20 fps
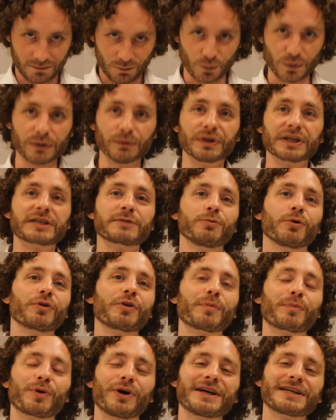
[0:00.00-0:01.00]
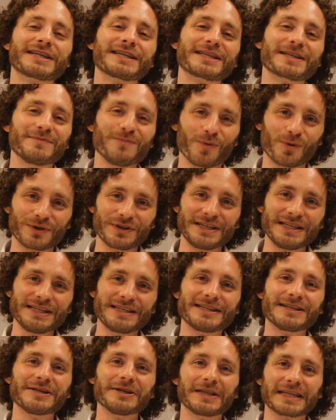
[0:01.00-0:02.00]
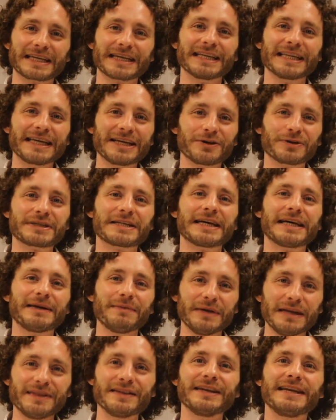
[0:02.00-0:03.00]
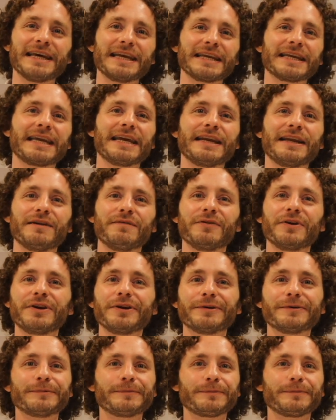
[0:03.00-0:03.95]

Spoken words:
We will explore the process in more detail at a later time in the dedicated video.